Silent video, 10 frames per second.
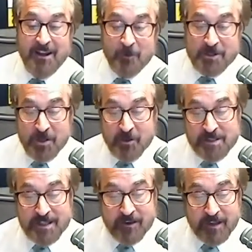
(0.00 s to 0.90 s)
which
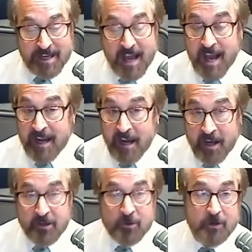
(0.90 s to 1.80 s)
owns nearly
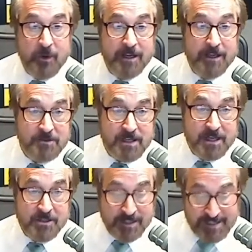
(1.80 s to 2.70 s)
900 radio
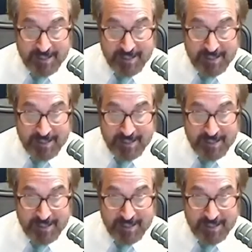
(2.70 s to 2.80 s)
stations